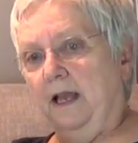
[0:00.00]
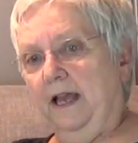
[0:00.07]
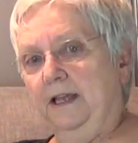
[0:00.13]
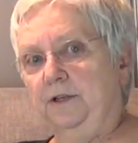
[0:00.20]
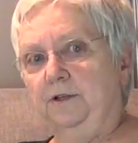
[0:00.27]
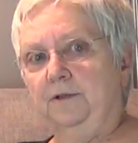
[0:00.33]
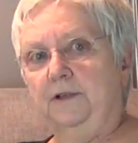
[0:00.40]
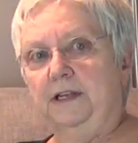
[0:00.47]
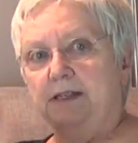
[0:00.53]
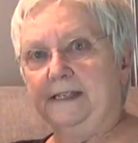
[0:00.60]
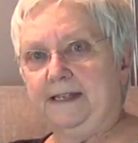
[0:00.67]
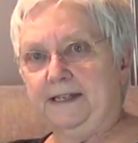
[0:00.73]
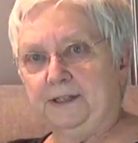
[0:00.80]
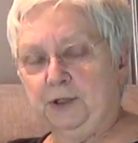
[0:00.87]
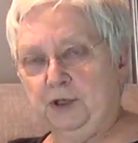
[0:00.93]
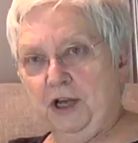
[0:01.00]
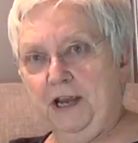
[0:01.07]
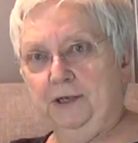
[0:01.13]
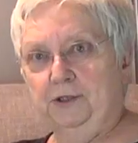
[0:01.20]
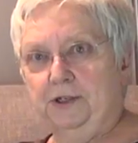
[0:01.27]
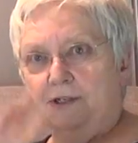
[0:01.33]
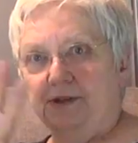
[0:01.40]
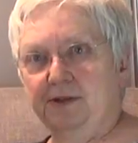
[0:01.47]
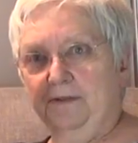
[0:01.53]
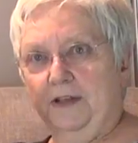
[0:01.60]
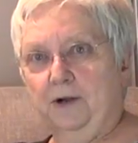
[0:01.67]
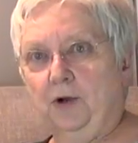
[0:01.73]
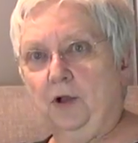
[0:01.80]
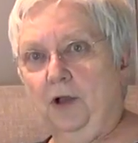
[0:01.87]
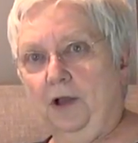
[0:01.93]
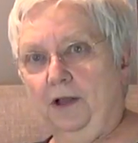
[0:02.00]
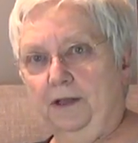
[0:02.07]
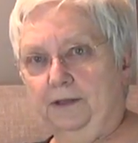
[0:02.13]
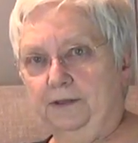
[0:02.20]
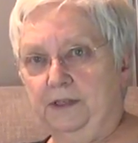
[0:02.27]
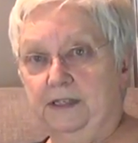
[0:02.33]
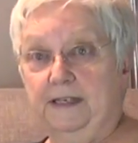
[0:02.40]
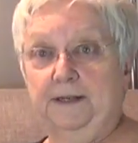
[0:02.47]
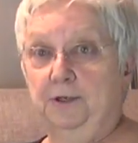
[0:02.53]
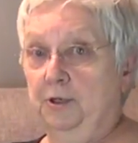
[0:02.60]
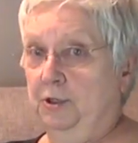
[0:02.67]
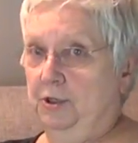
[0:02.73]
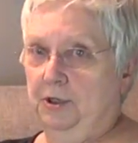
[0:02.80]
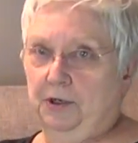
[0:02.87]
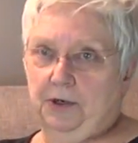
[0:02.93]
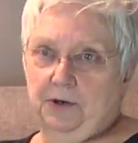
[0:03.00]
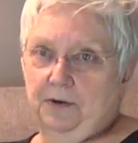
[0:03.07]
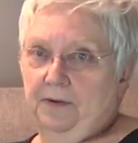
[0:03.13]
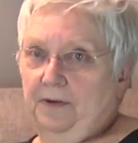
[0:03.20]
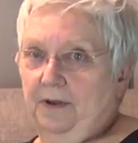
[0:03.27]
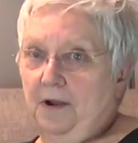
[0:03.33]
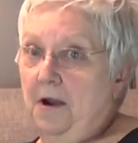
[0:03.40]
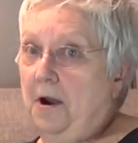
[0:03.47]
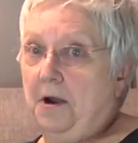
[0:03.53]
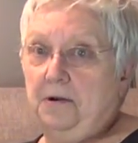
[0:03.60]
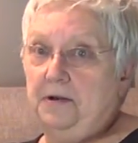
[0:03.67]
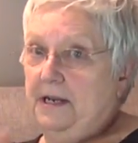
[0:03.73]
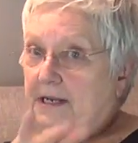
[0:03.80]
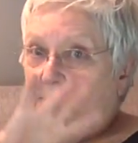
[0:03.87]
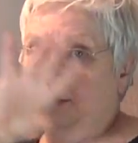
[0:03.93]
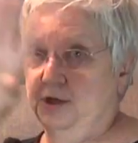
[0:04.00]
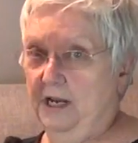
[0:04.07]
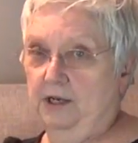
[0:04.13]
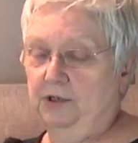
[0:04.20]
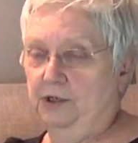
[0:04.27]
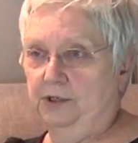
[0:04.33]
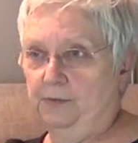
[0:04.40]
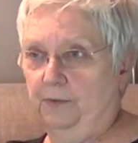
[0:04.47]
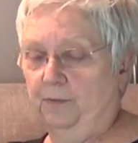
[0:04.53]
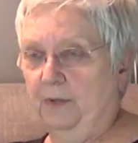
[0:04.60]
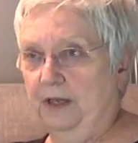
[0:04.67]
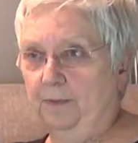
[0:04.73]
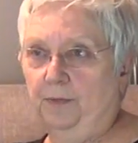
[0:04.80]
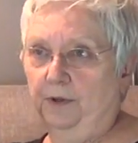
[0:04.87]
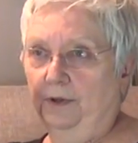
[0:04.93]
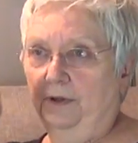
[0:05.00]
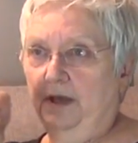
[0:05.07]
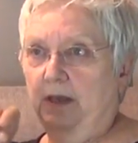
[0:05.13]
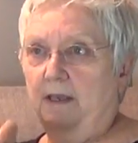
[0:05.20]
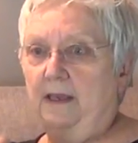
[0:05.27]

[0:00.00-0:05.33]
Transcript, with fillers: I do these exchanges that are called signature card exchanges with people.